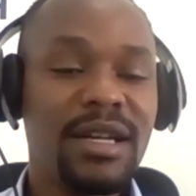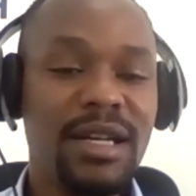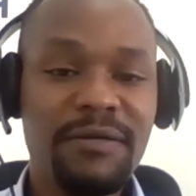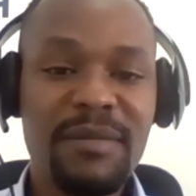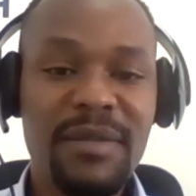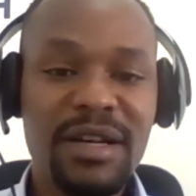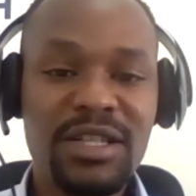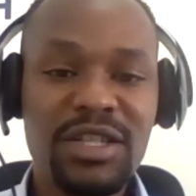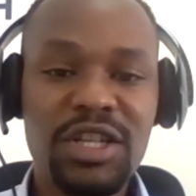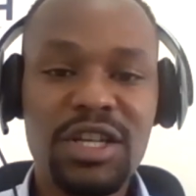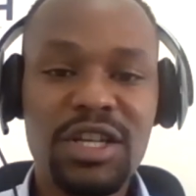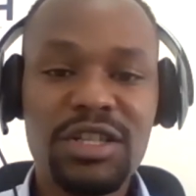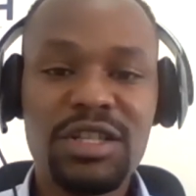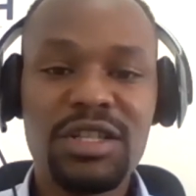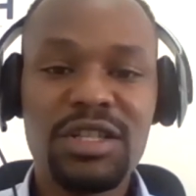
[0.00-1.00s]
leave them
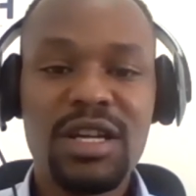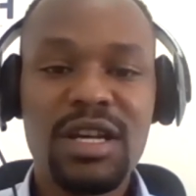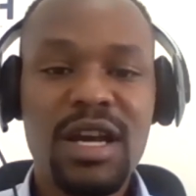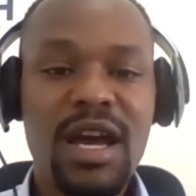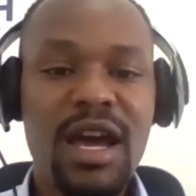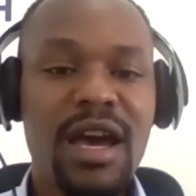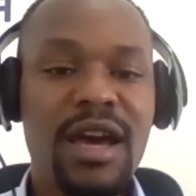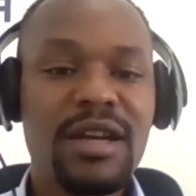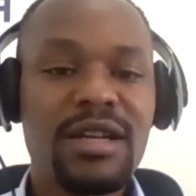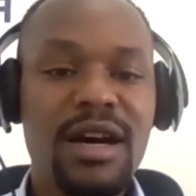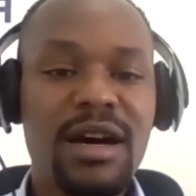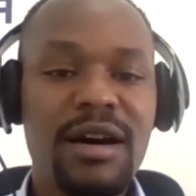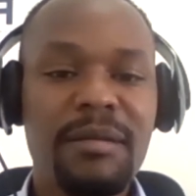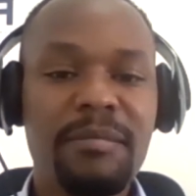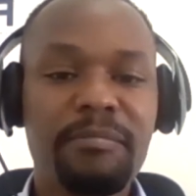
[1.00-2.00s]
unchanged, and
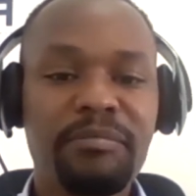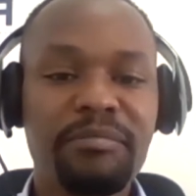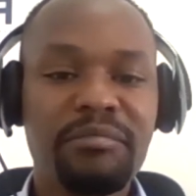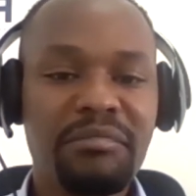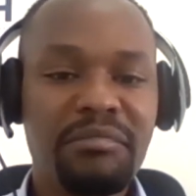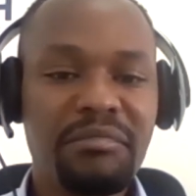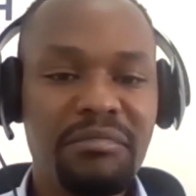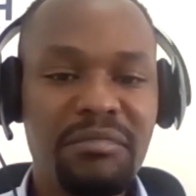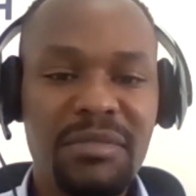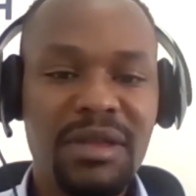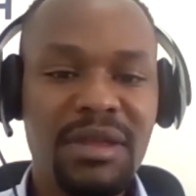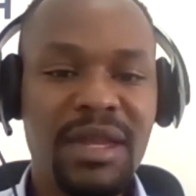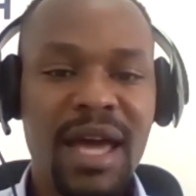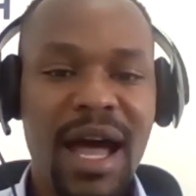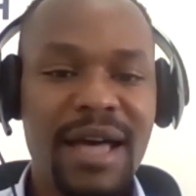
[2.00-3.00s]
um,
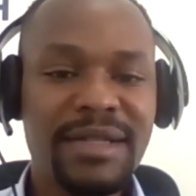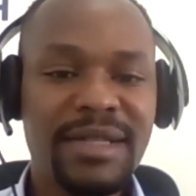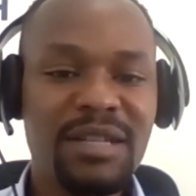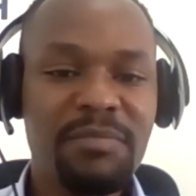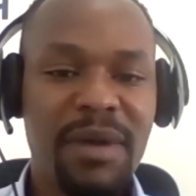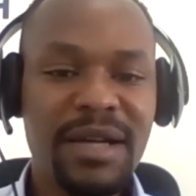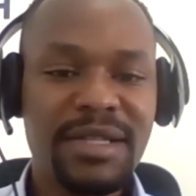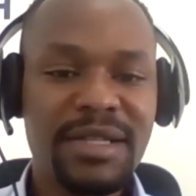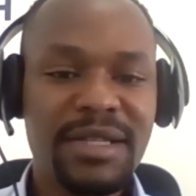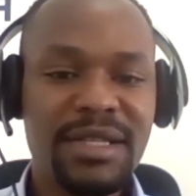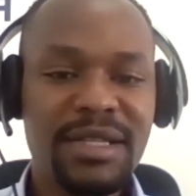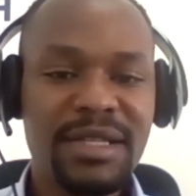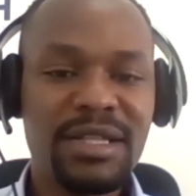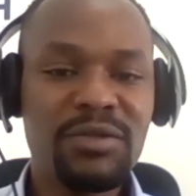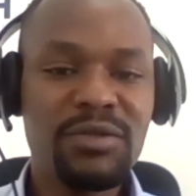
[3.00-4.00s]
the asset
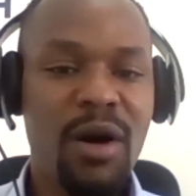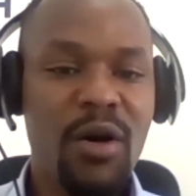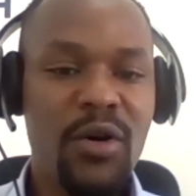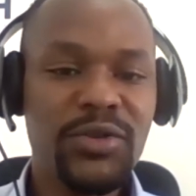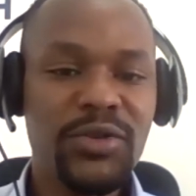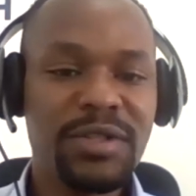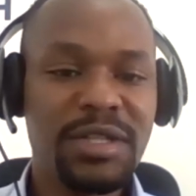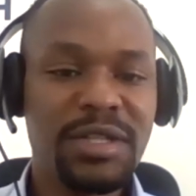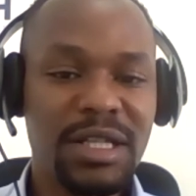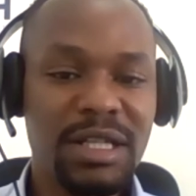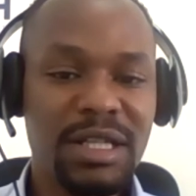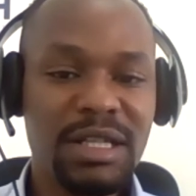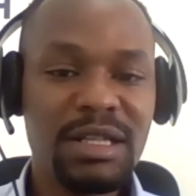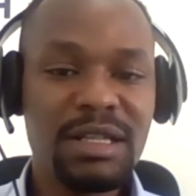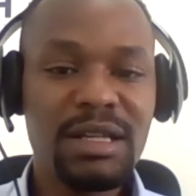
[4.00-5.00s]
purchases were also
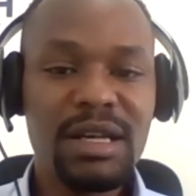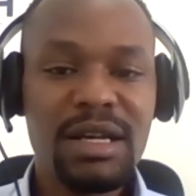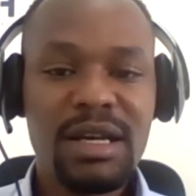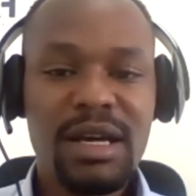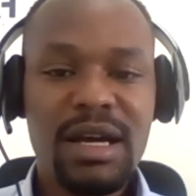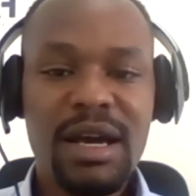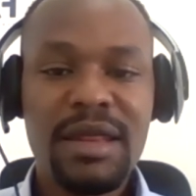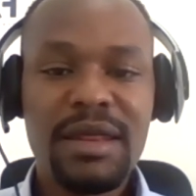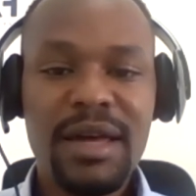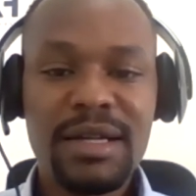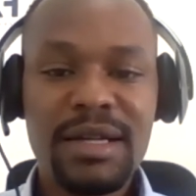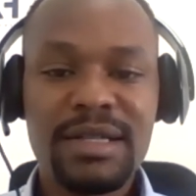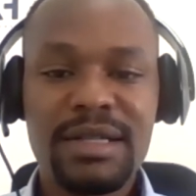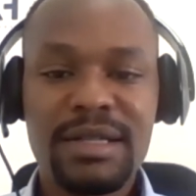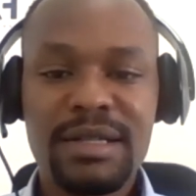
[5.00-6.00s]
steady and
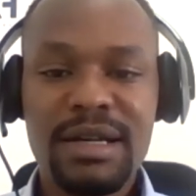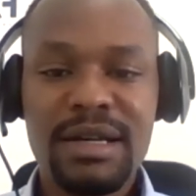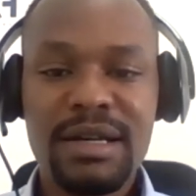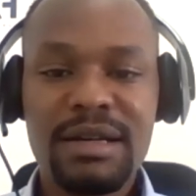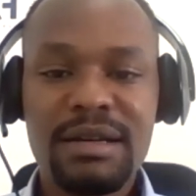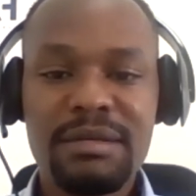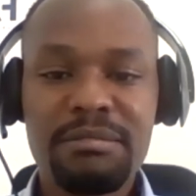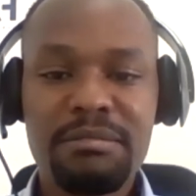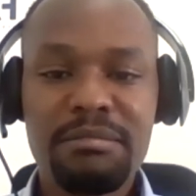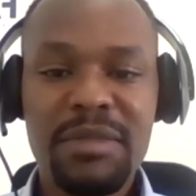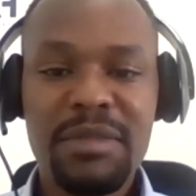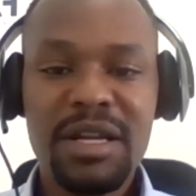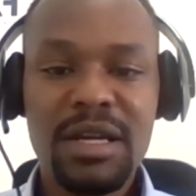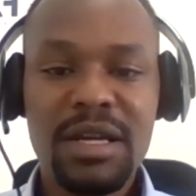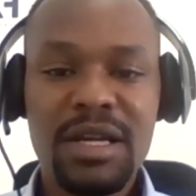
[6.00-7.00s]
that's um,
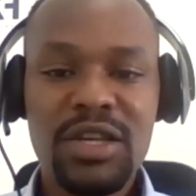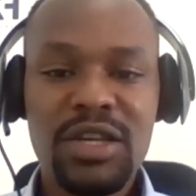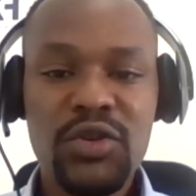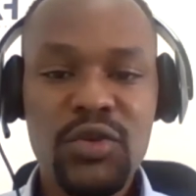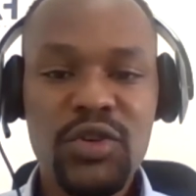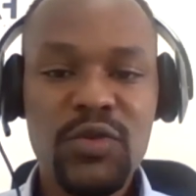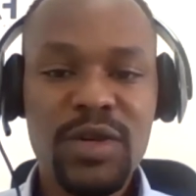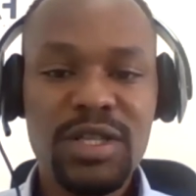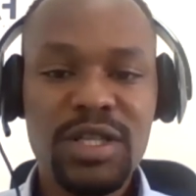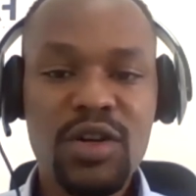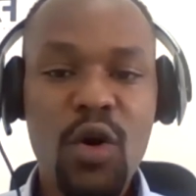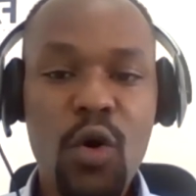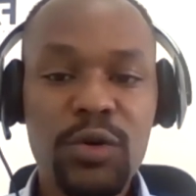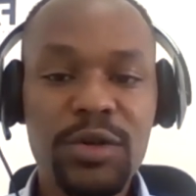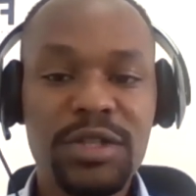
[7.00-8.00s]
made the euro
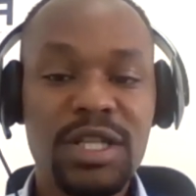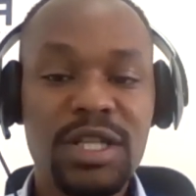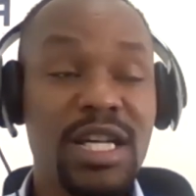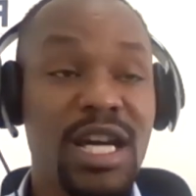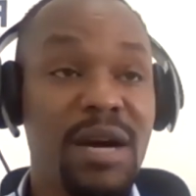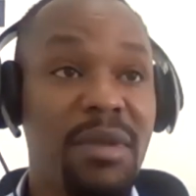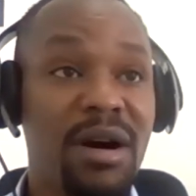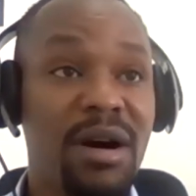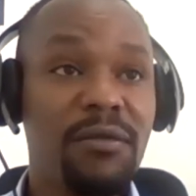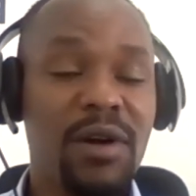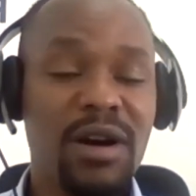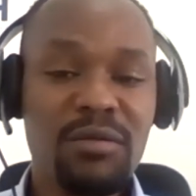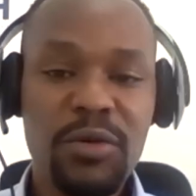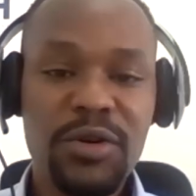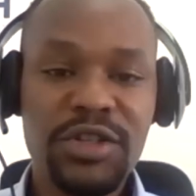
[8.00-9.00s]
USD hold steady above
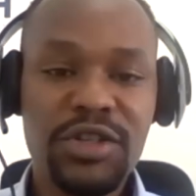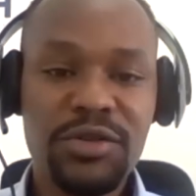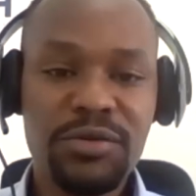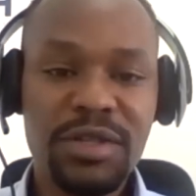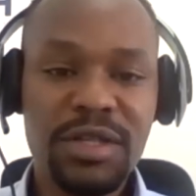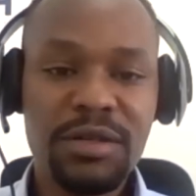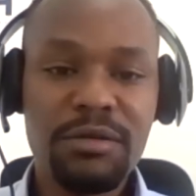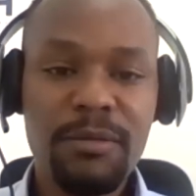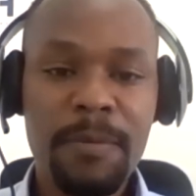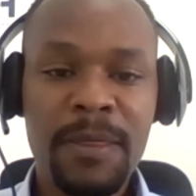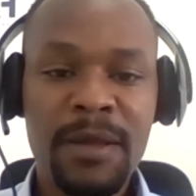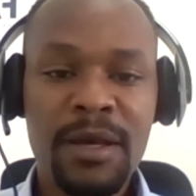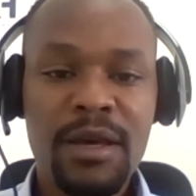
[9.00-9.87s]
1.20.